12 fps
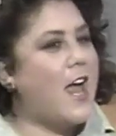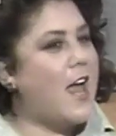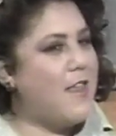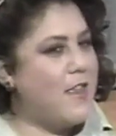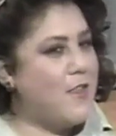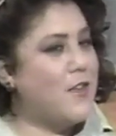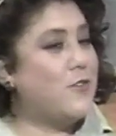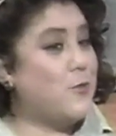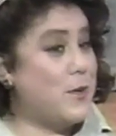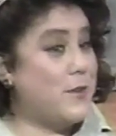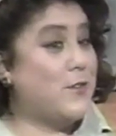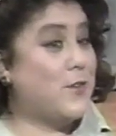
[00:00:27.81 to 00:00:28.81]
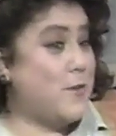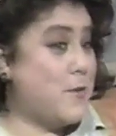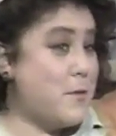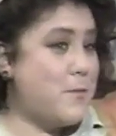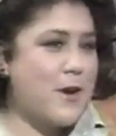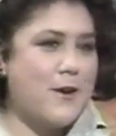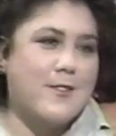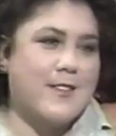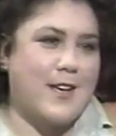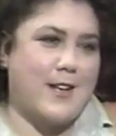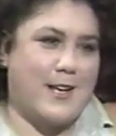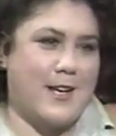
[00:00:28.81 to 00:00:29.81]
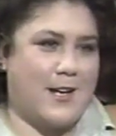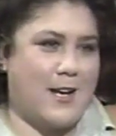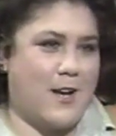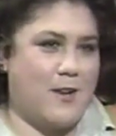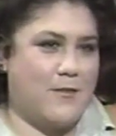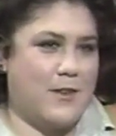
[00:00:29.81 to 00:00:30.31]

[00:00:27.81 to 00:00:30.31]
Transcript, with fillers: and then it's written so that the parents get a kick out of